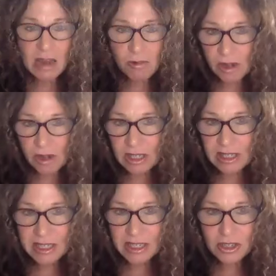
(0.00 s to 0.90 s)
I rarely
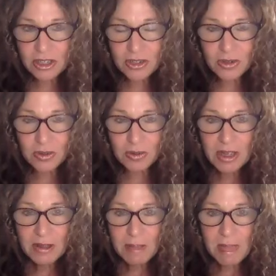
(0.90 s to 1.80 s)
listen to
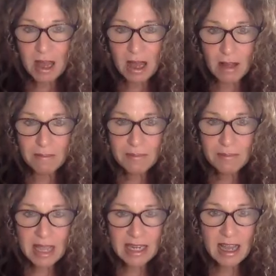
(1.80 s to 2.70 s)

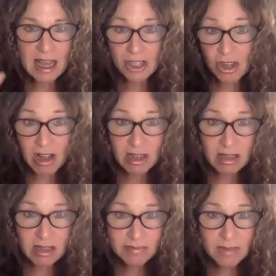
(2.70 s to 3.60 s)
any kind of
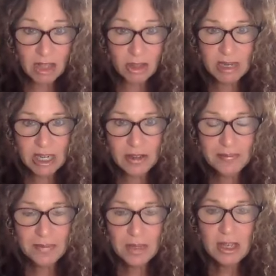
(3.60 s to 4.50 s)
talk on the radio.
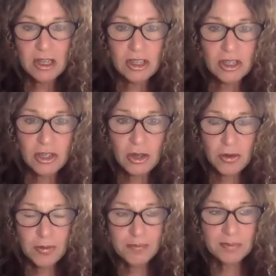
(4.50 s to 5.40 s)

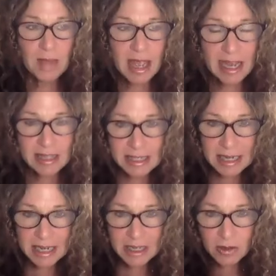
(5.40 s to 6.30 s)
So I had this
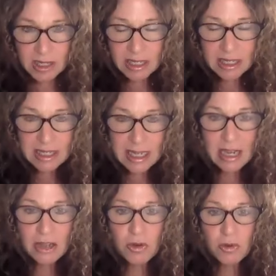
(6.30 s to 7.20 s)
diagnosis,
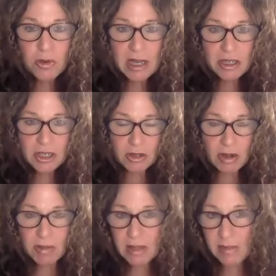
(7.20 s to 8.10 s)
and I knew that it
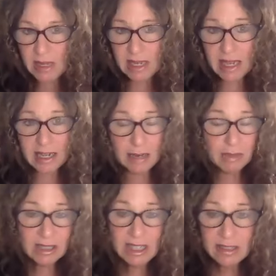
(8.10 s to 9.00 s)
started with me, and I
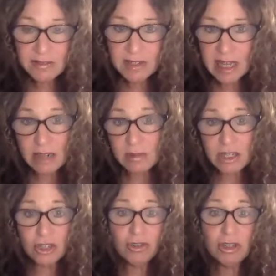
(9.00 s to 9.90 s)
believed that it
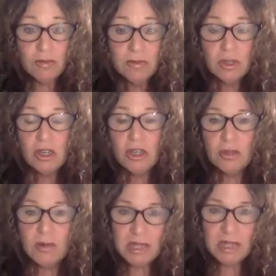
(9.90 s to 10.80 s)
wasn't true.
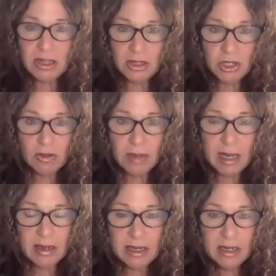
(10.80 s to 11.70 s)
So what was I going to do
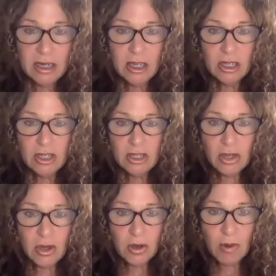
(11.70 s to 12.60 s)
about it?
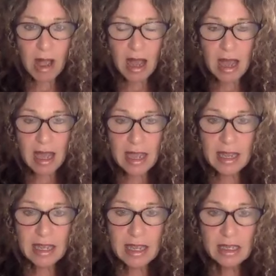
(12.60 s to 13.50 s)
So
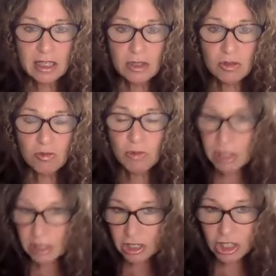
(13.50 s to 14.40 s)
I
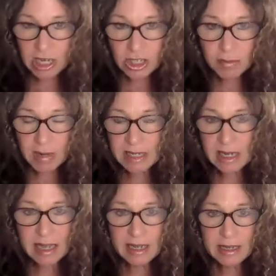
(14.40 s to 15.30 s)
really changed my
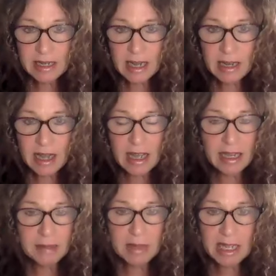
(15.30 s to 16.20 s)
diet.
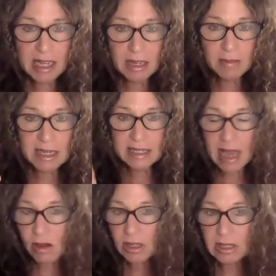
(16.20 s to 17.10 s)
I became as
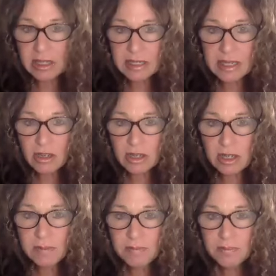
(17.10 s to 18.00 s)
alkaline as I
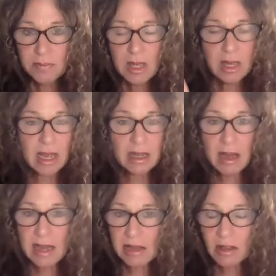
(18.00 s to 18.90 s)
could. I
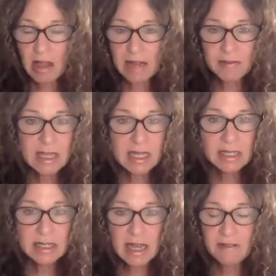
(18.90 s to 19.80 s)
cut out a lot of
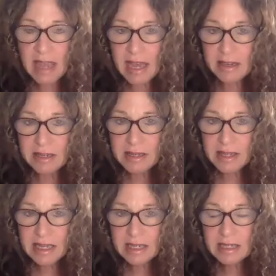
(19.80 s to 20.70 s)
things. I've added
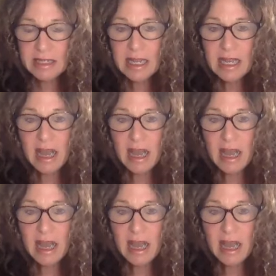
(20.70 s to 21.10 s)
things.